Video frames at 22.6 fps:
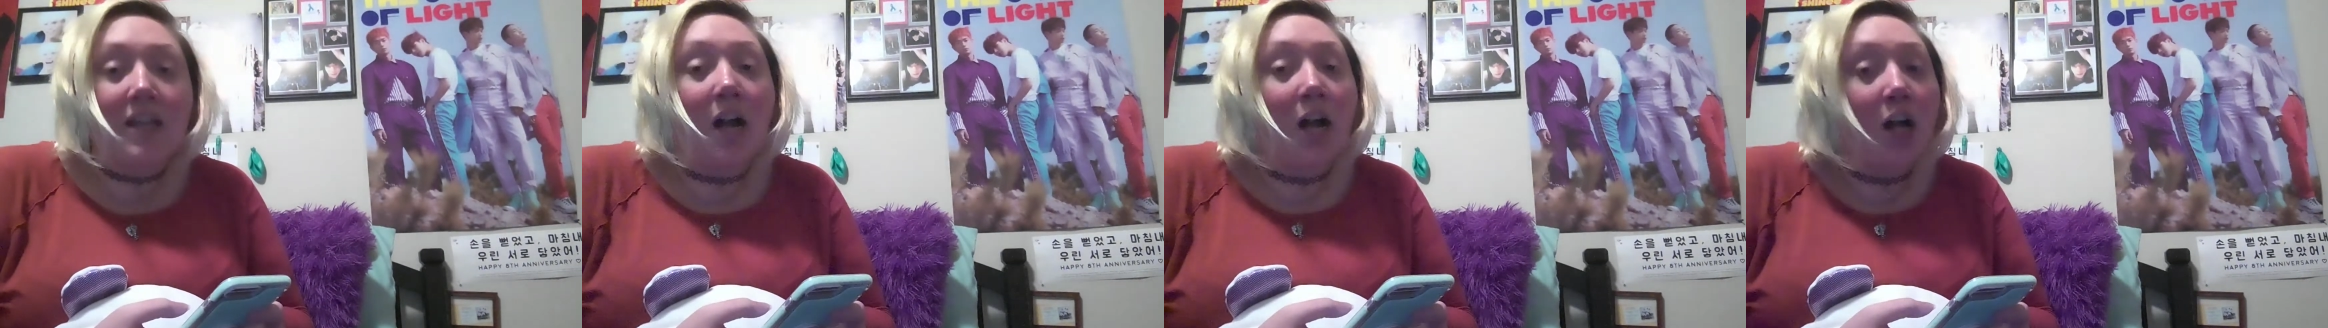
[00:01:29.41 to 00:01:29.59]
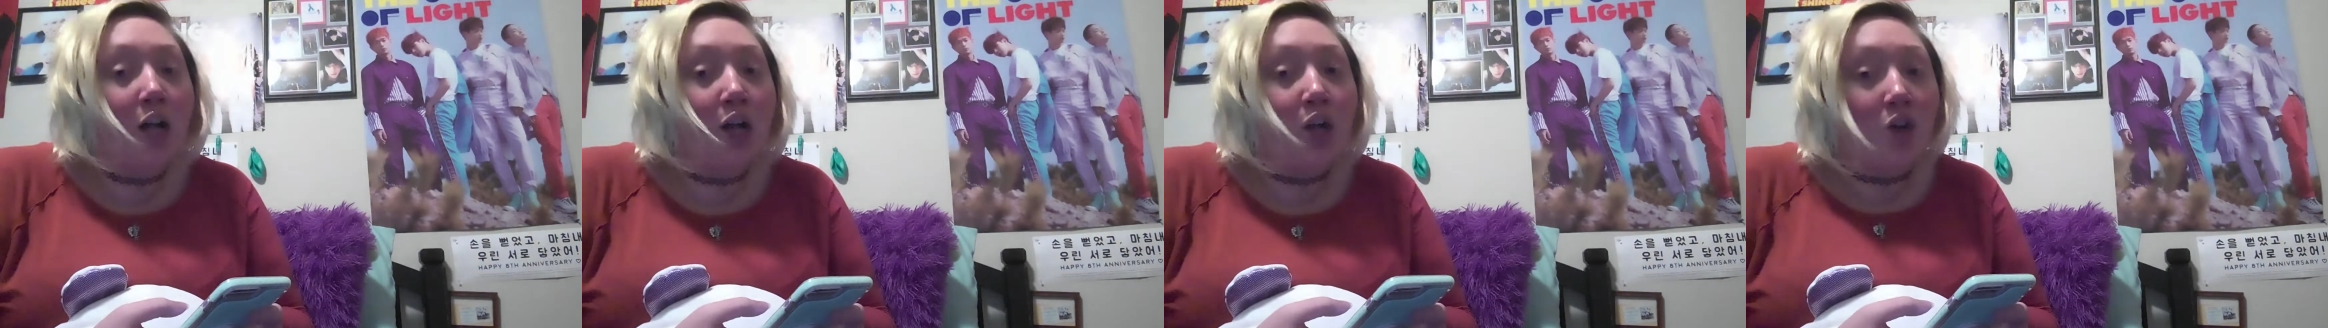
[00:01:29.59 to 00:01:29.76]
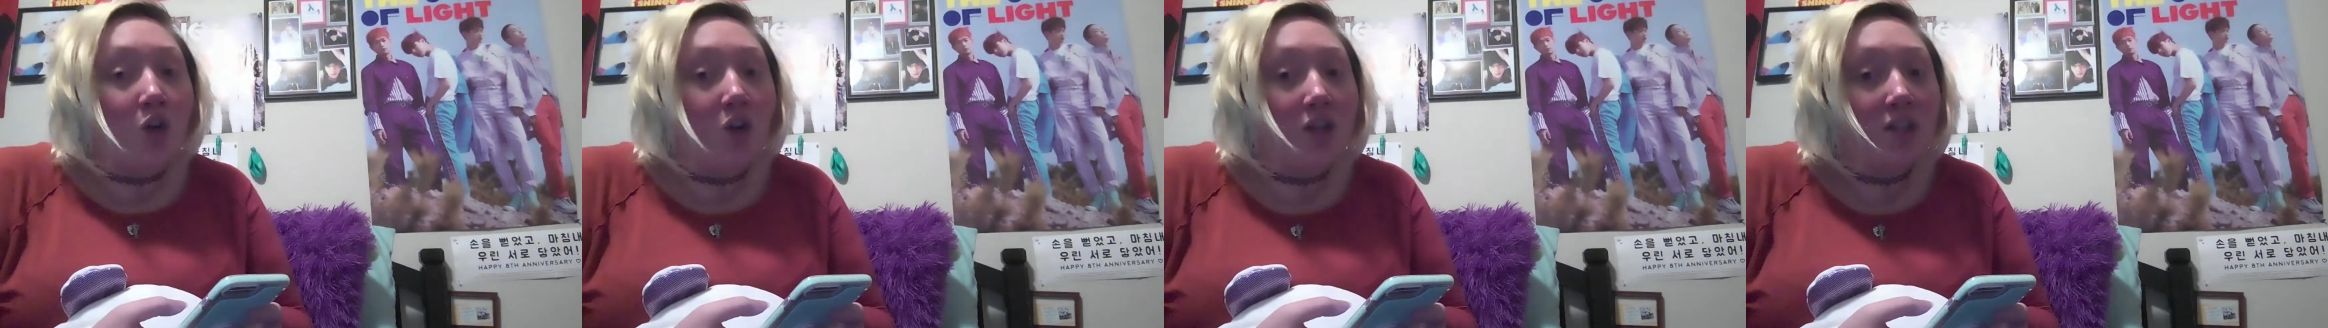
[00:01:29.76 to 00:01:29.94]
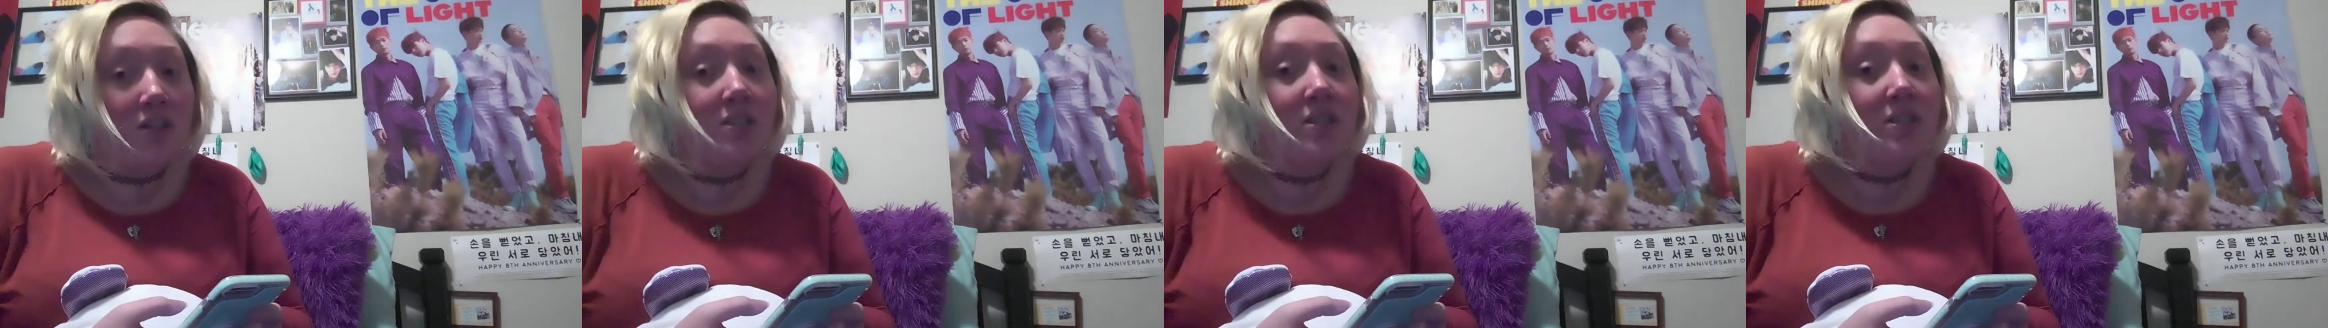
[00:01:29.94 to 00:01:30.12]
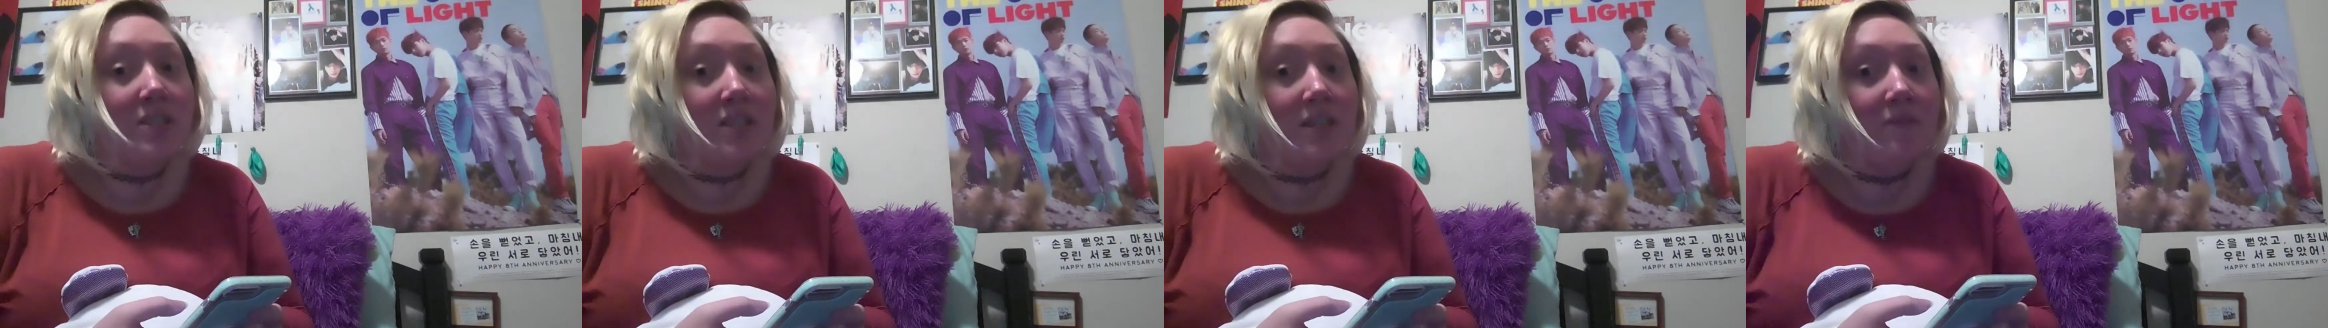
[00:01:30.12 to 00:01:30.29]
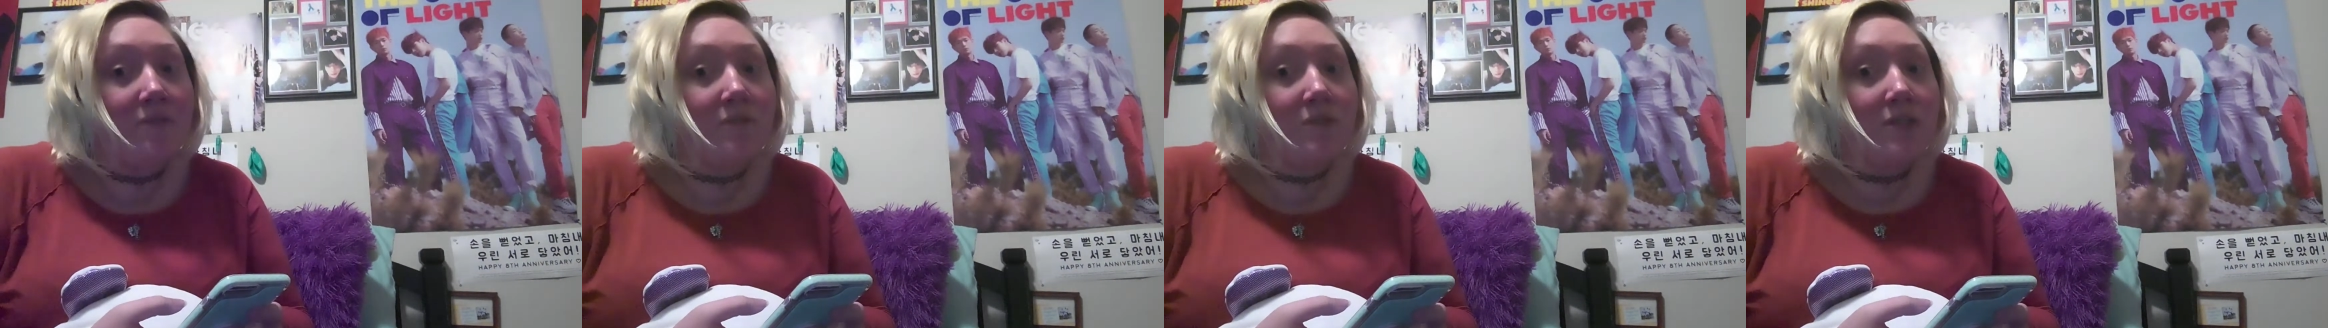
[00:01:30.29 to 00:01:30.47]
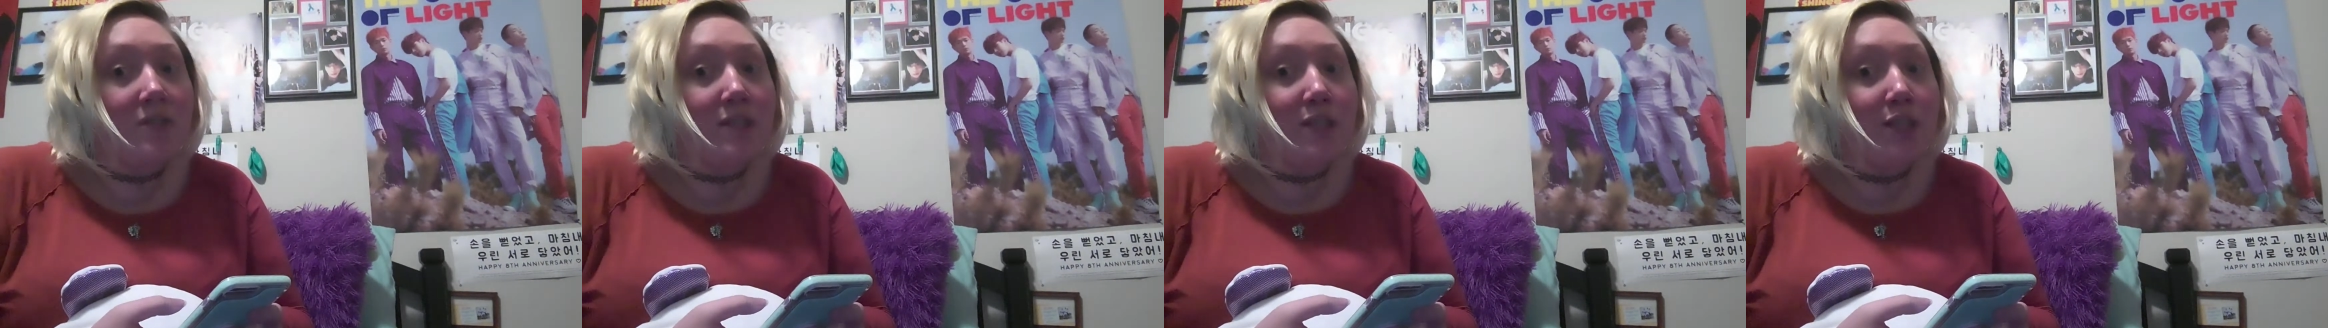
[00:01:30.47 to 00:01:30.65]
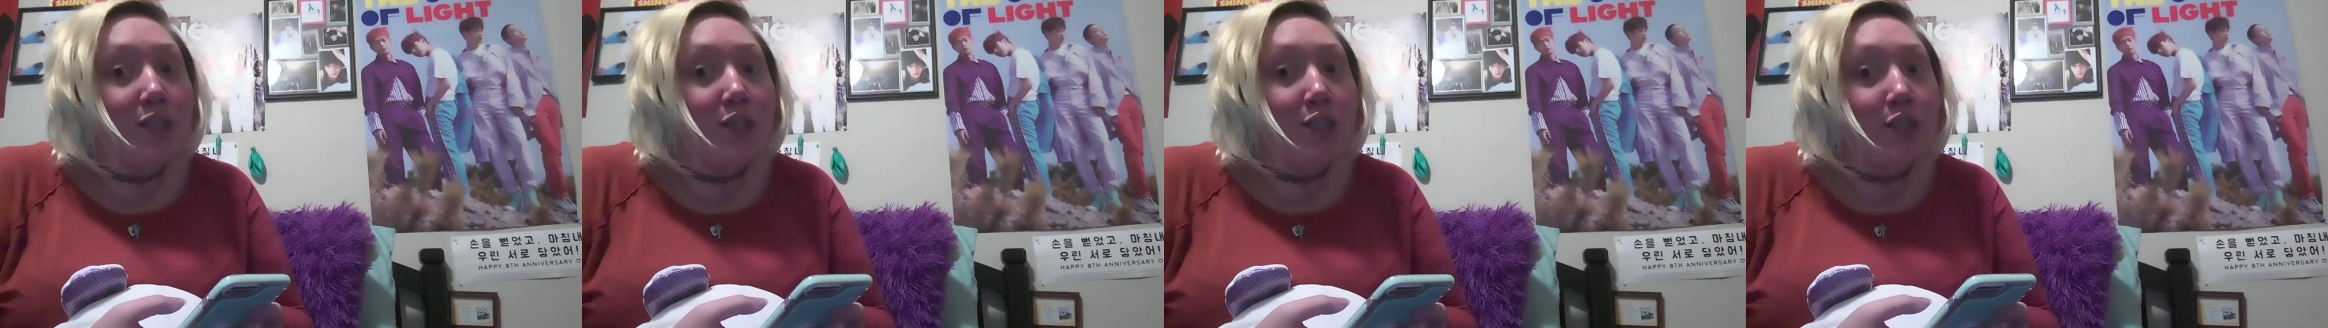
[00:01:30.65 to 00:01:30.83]
all the
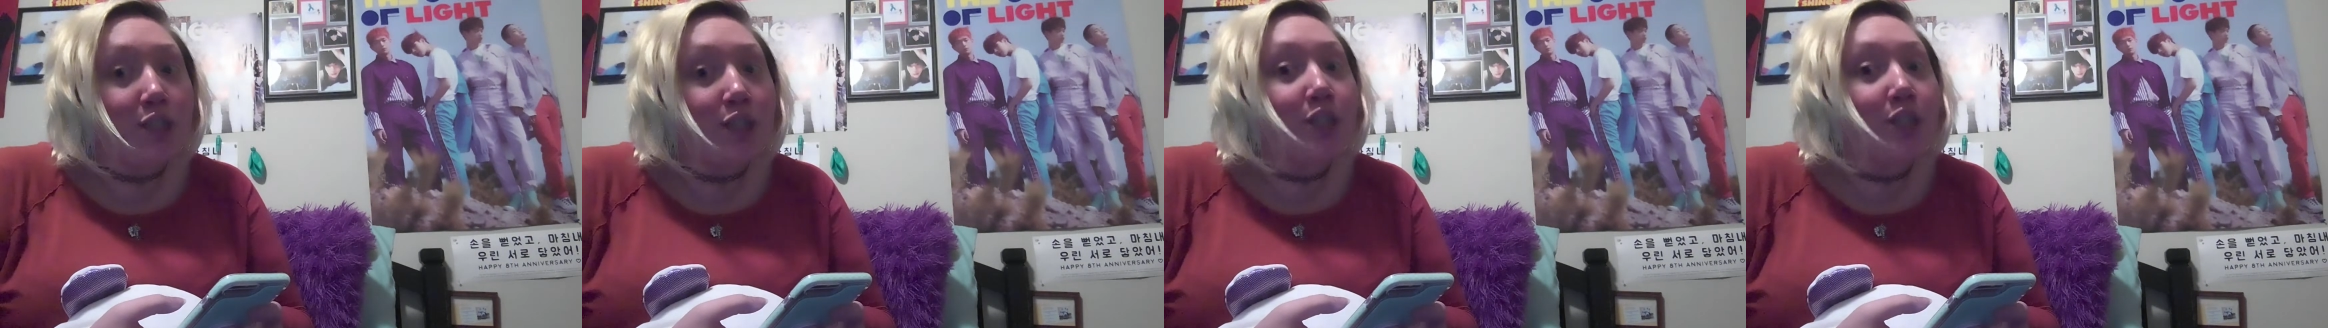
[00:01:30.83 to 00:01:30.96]
differences